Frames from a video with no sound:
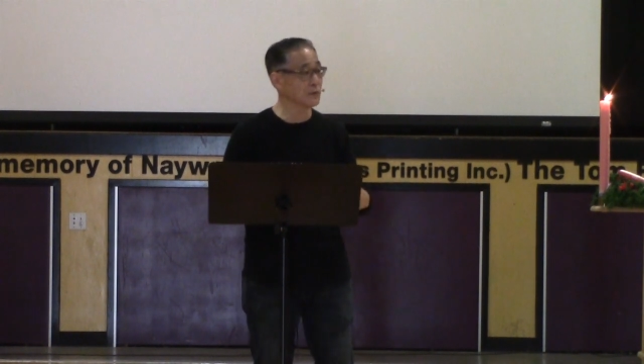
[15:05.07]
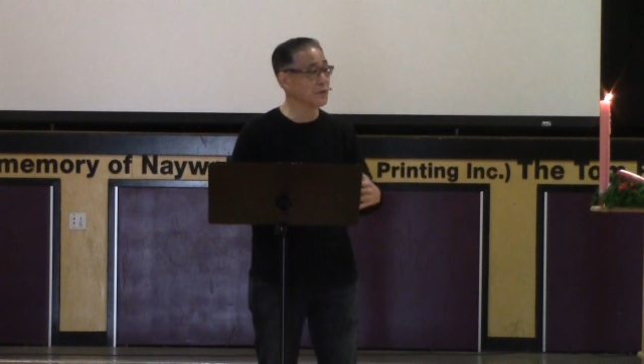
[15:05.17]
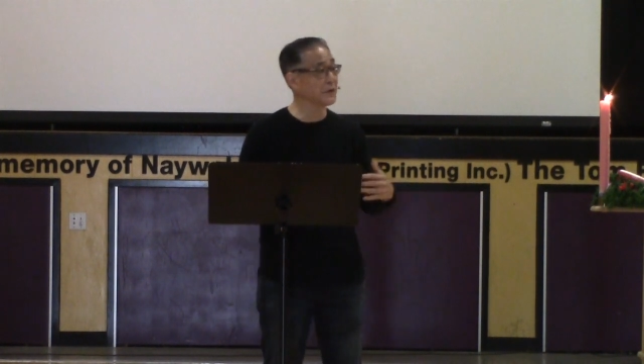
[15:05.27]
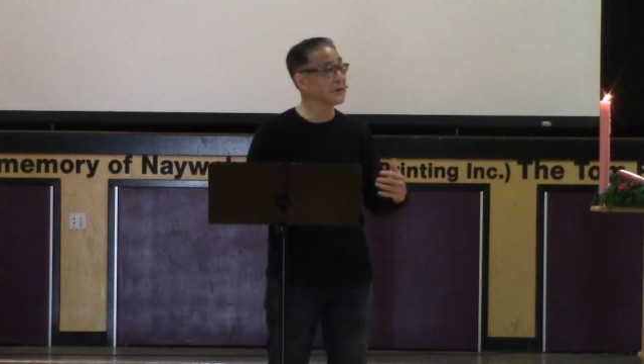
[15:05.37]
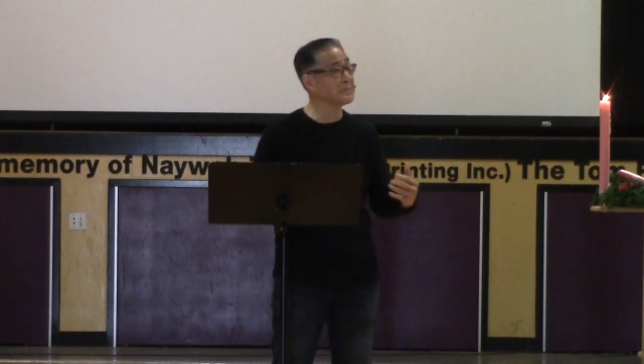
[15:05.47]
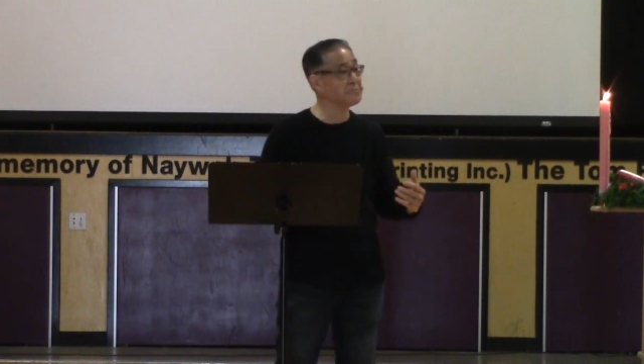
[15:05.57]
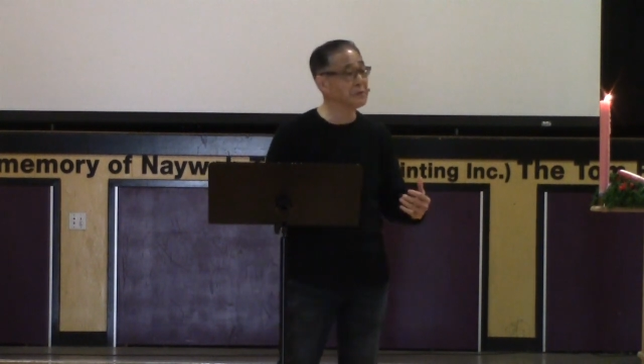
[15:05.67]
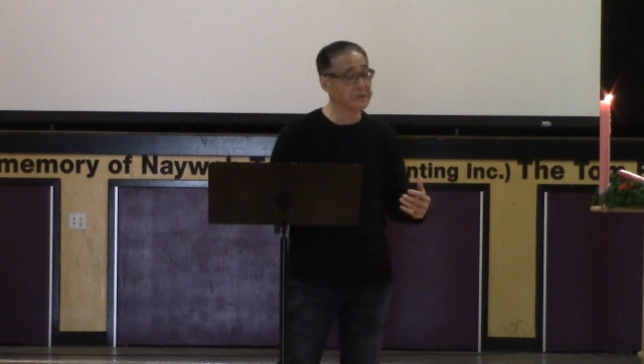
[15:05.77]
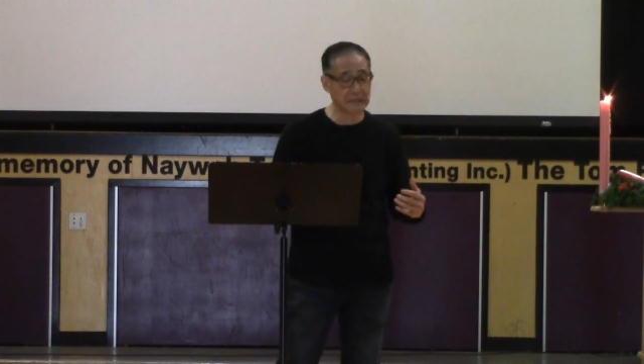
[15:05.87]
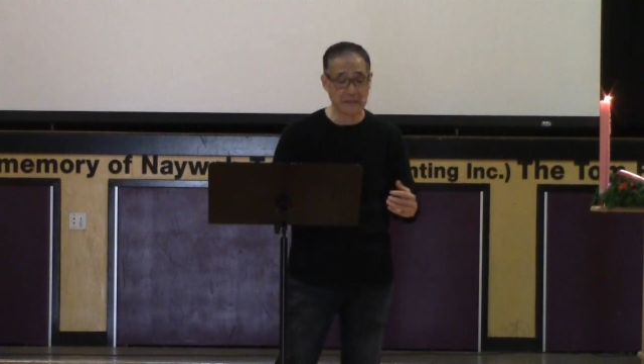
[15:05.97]
or their
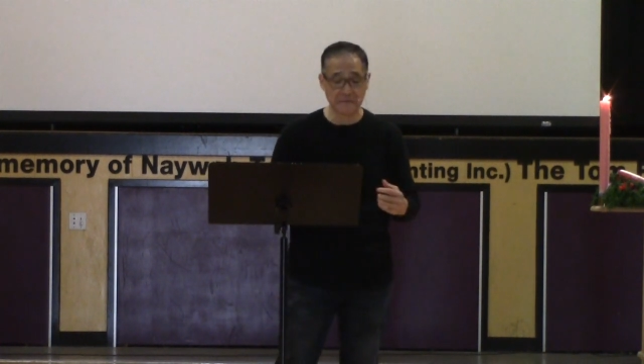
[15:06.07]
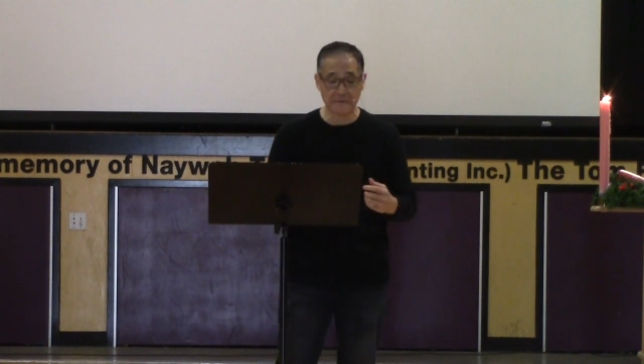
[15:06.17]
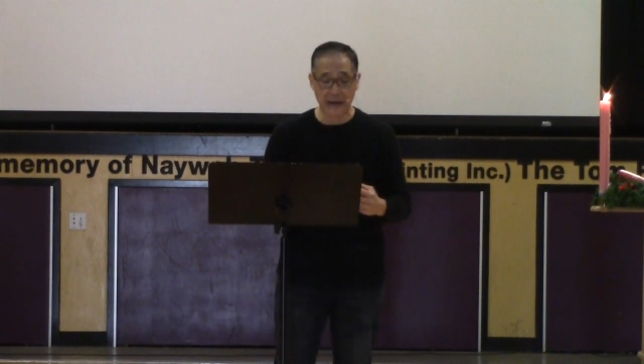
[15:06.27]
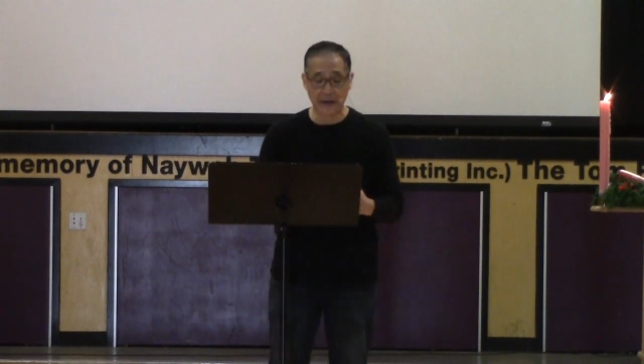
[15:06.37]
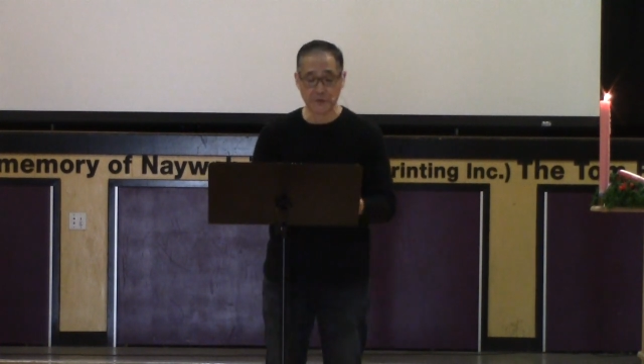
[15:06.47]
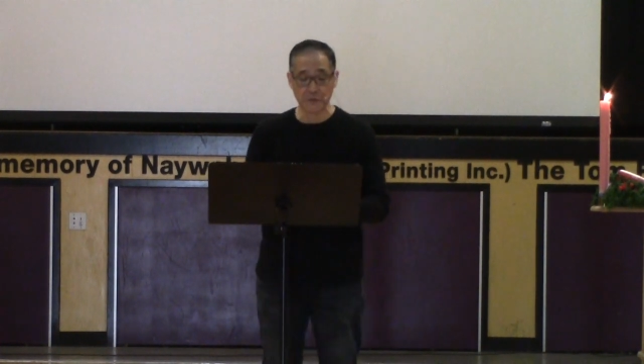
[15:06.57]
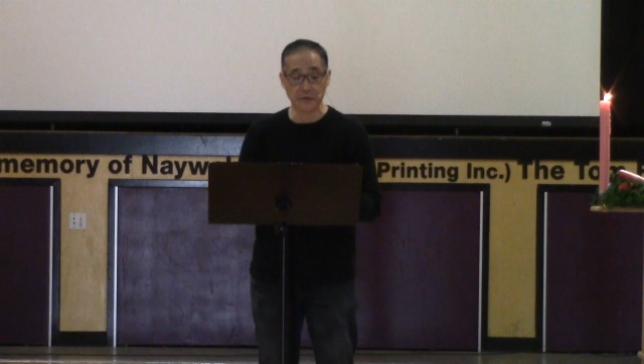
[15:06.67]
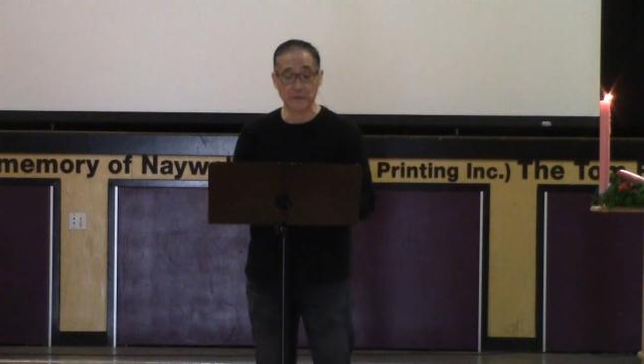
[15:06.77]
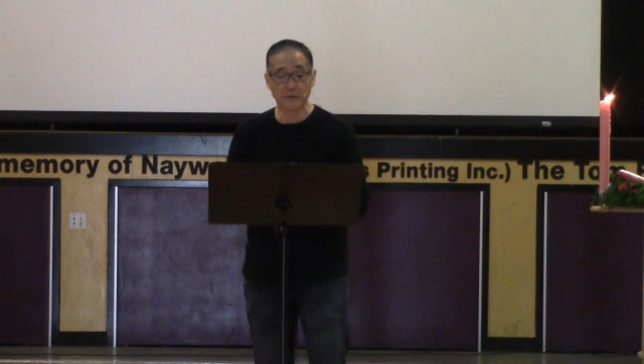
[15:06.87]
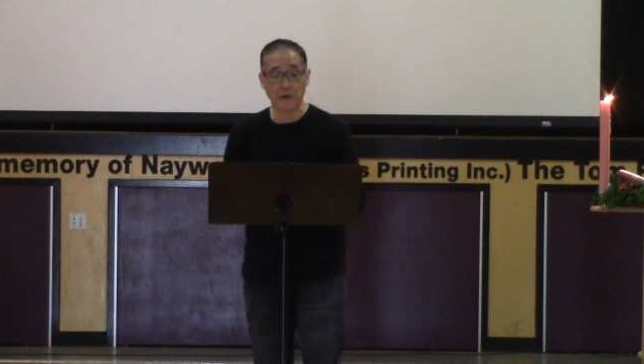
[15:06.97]
community valued
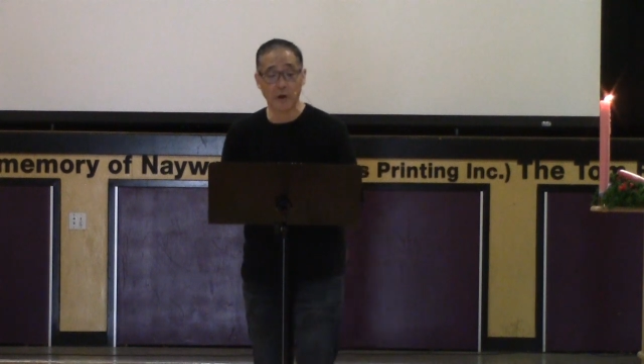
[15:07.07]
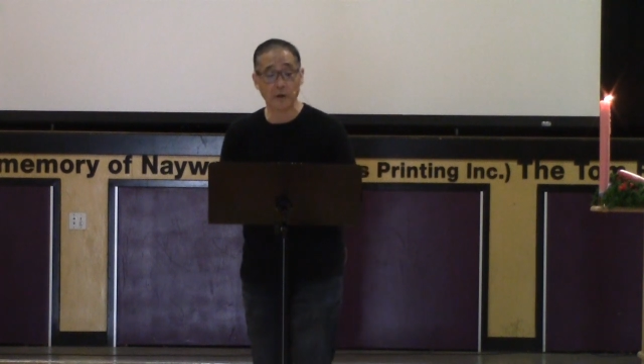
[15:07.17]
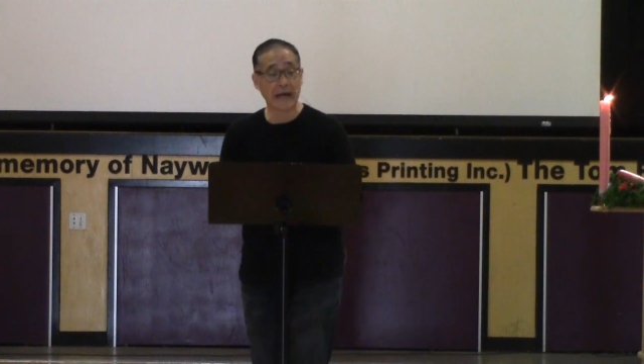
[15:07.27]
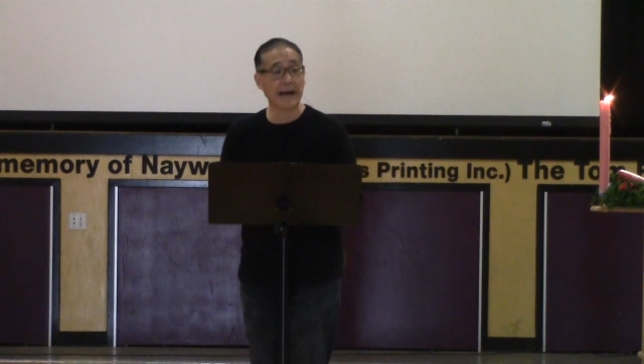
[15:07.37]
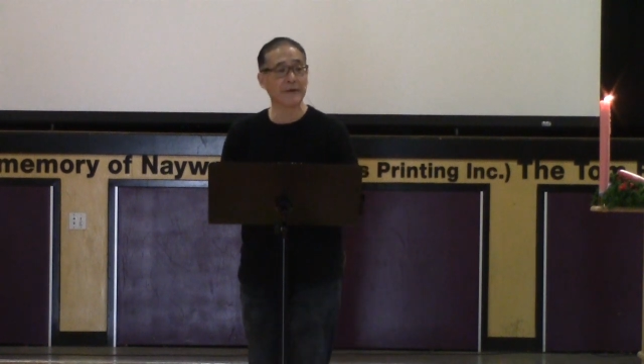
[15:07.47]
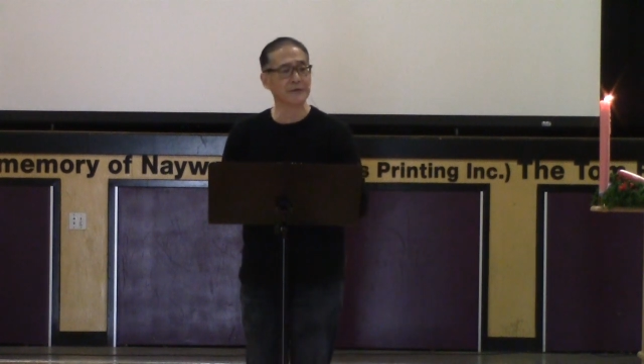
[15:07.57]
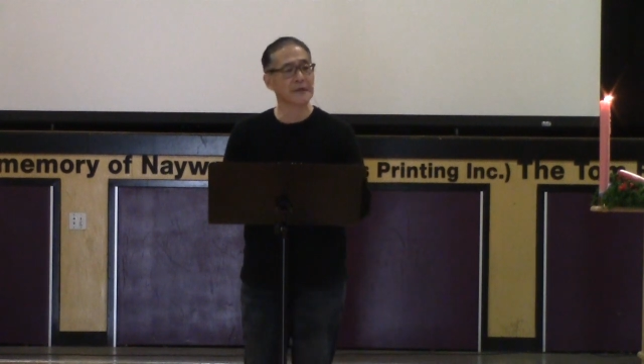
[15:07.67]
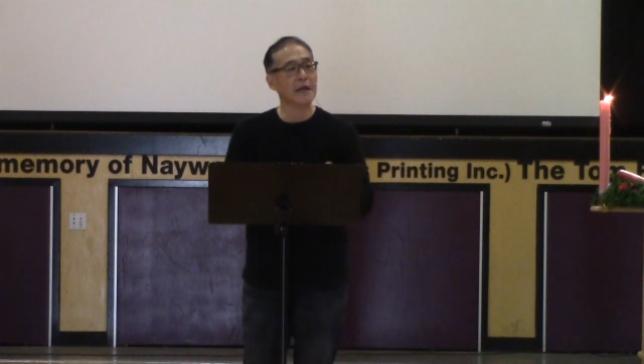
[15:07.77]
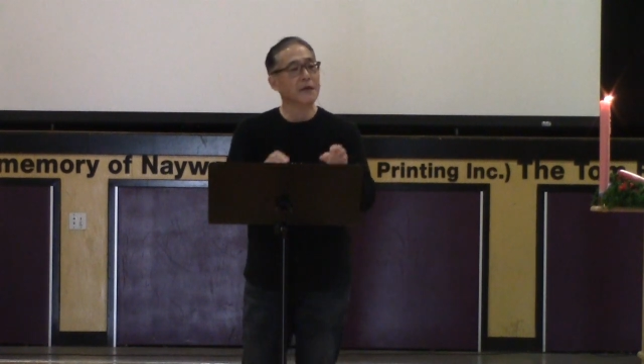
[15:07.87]
above all else.